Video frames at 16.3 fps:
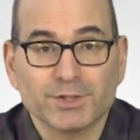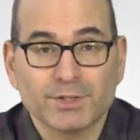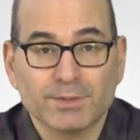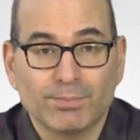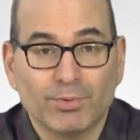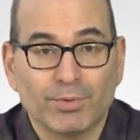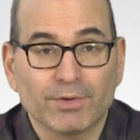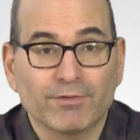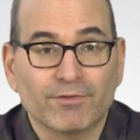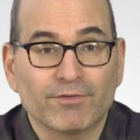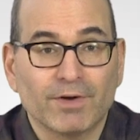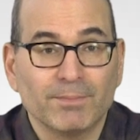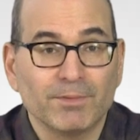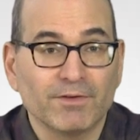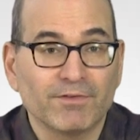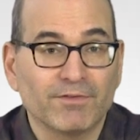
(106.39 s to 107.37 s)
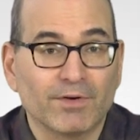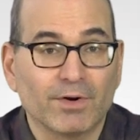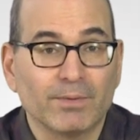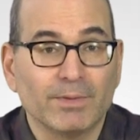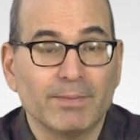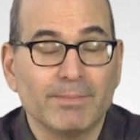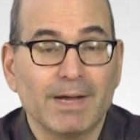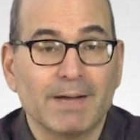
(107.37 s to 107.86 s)
support from the
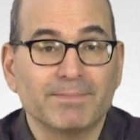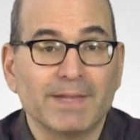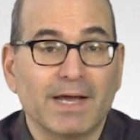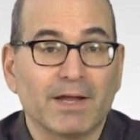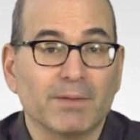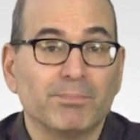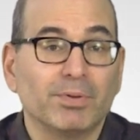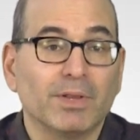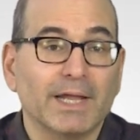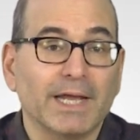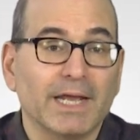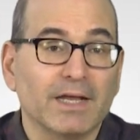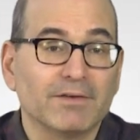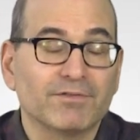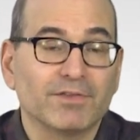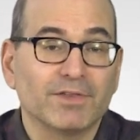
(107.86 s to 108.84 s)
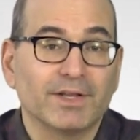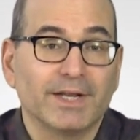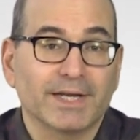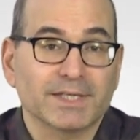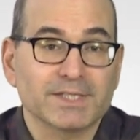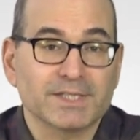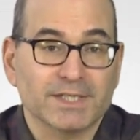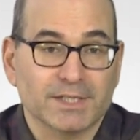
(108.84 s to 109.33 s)
firm and mapped out a plan for the
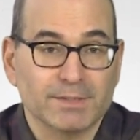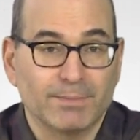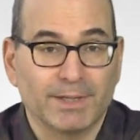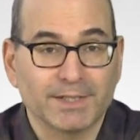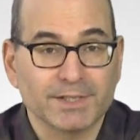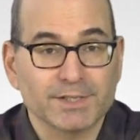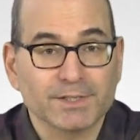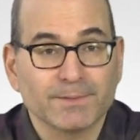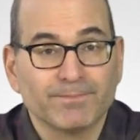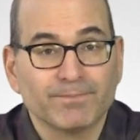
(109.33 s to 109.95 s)
next six months.